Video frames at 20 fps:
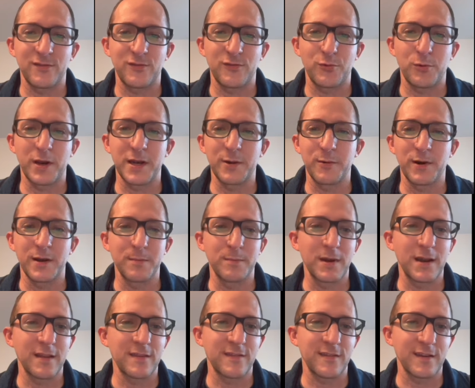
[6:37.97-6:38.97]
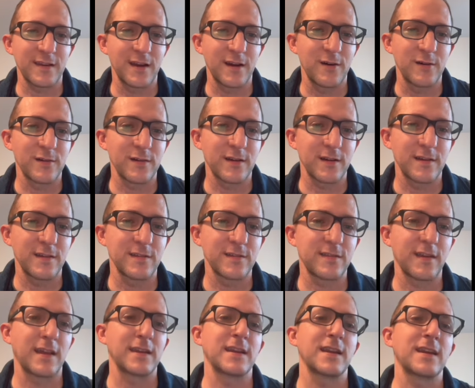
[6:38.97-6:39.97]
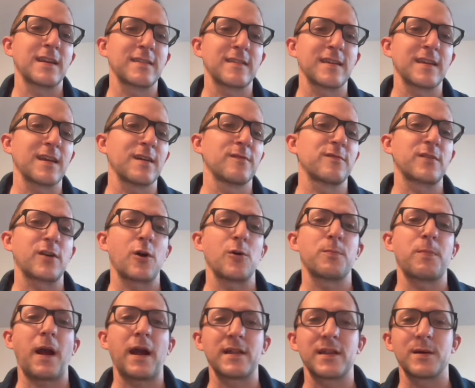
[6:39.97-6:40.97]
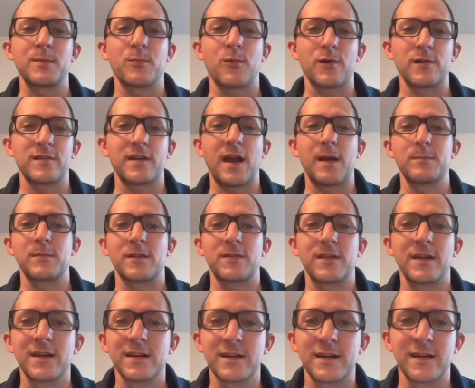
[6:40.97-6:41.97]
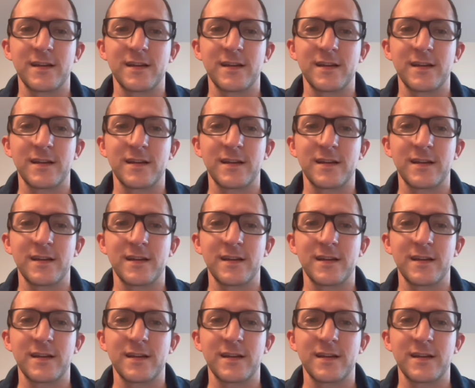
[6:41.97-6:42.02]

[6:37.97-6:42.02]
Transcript: 21 minutes ago because I needed to give Copilot more time to think